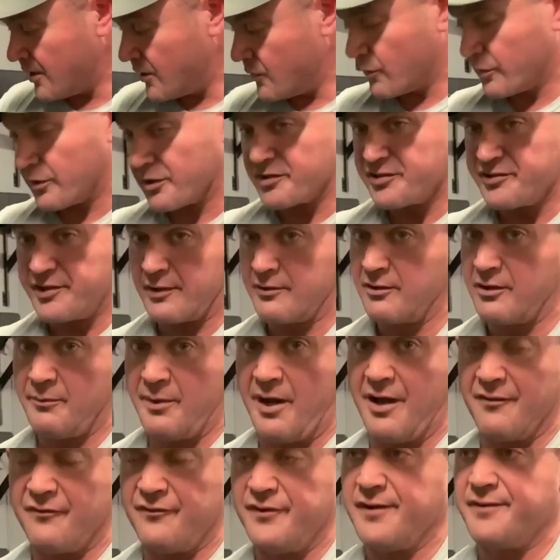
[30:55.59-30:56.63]
We're going to stick with
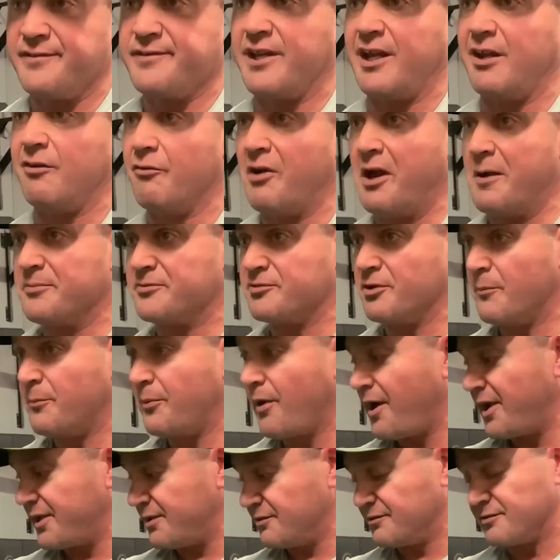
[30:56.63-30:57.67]
about fifteen reps, so I'll
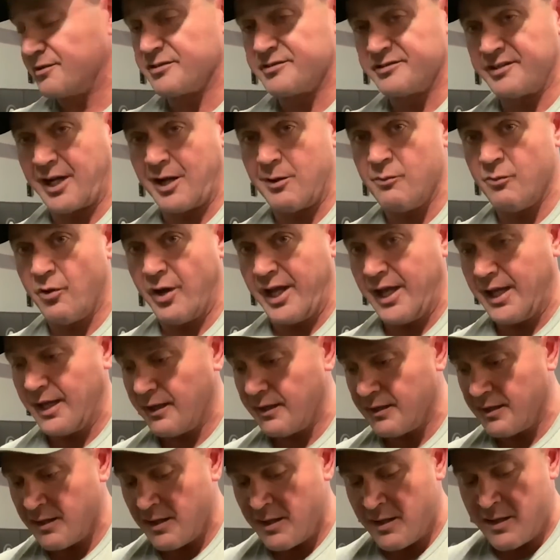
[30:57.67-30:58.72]
probably use the same
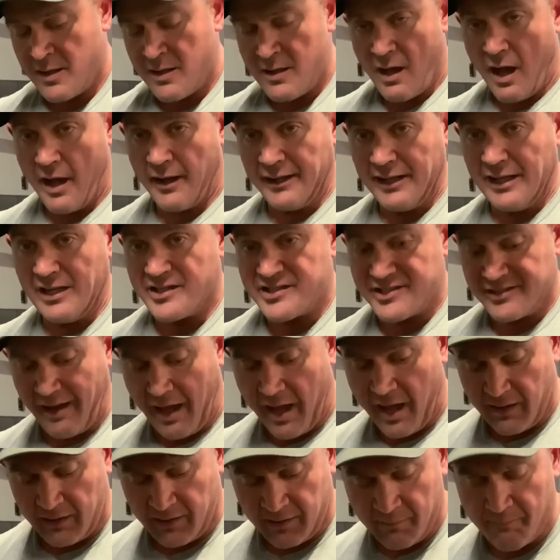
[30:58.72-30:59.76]
weight on each
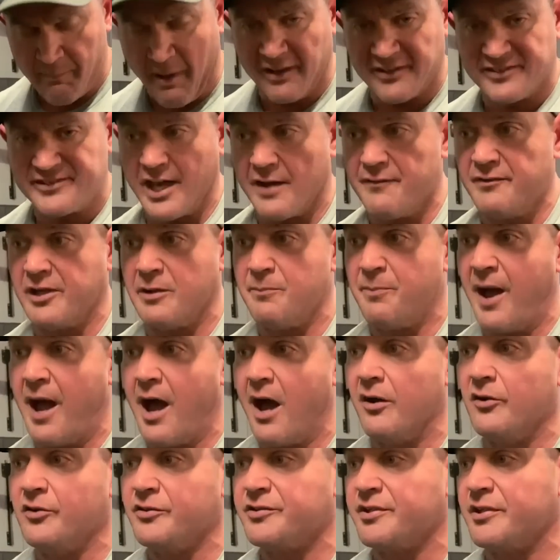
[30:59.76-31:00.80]
set, about seventy
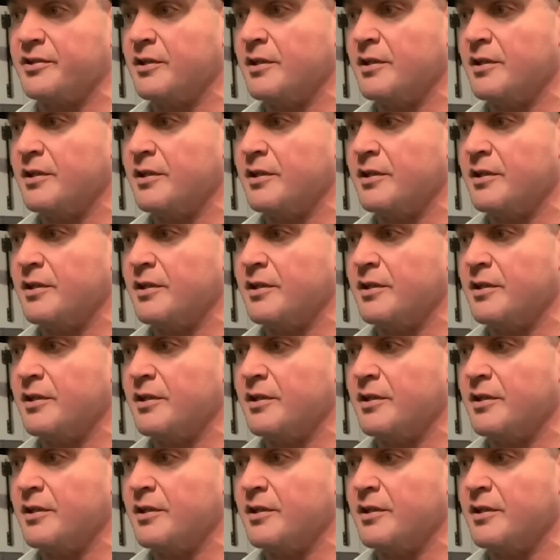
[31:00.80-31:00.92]
pounds.